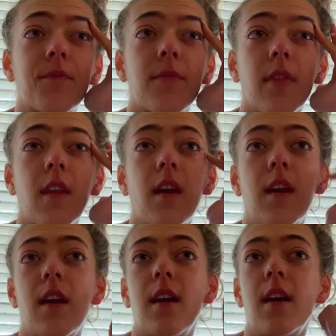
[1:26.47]

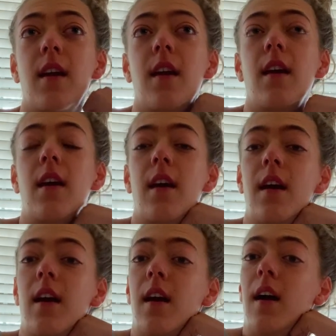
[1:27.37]

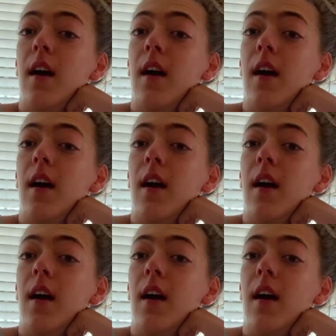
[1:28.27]
No one is speaking in this clip.